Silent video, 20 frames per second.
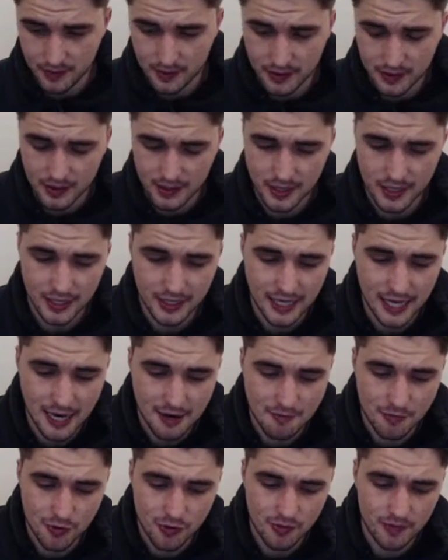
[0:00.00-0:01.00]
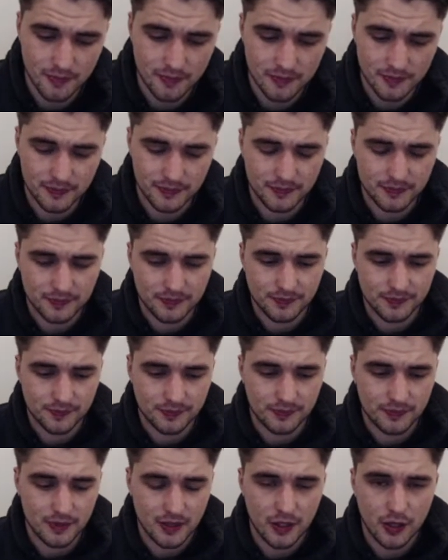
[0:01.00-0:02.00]
Say Campbell.
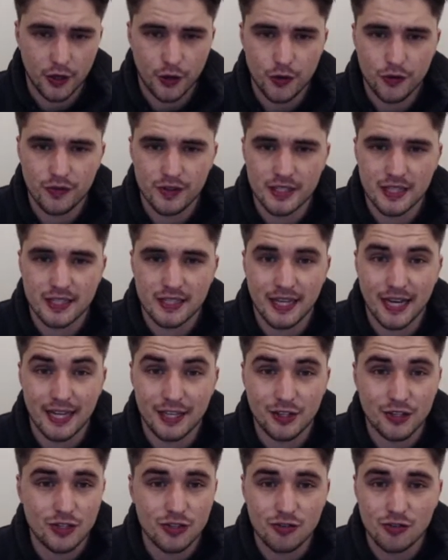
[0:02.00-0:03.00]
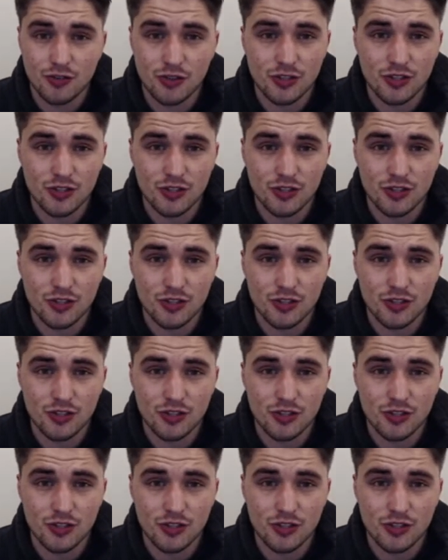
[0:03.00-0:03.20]
Cove, as I say, just